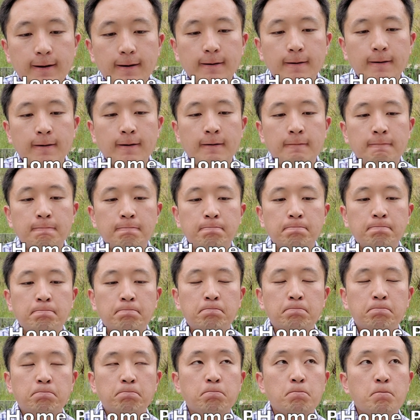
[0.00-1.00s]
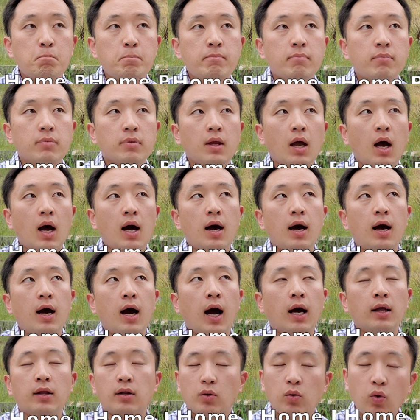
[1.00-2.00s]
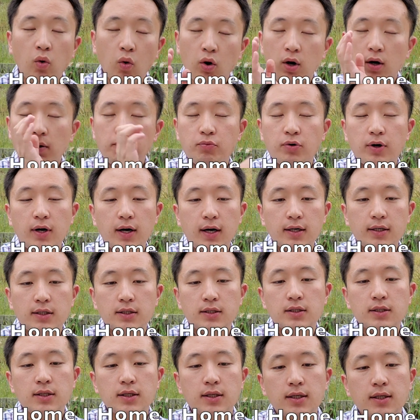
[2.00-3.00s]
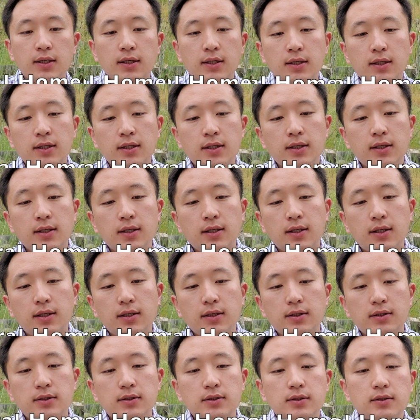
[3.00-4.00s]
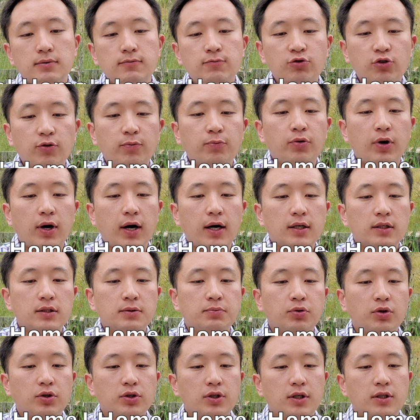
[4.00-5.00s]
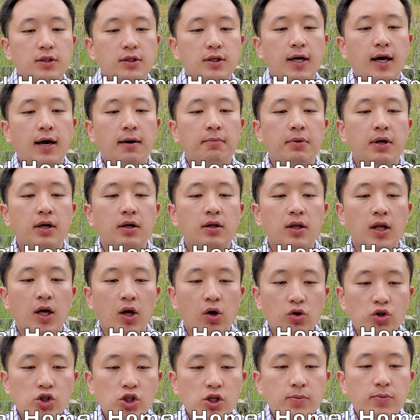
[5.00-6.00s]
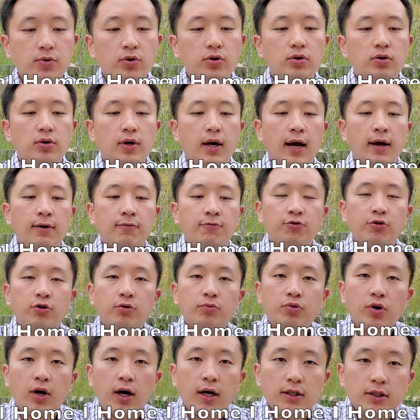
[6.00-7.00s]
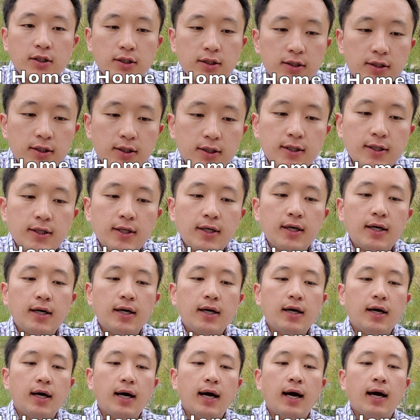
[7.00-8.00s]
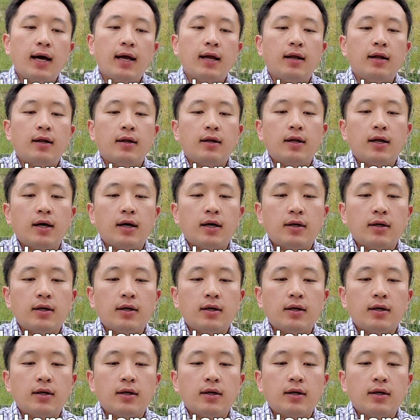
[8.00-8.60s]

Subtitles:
And the total price, full price purchase can be negotiable and full price. And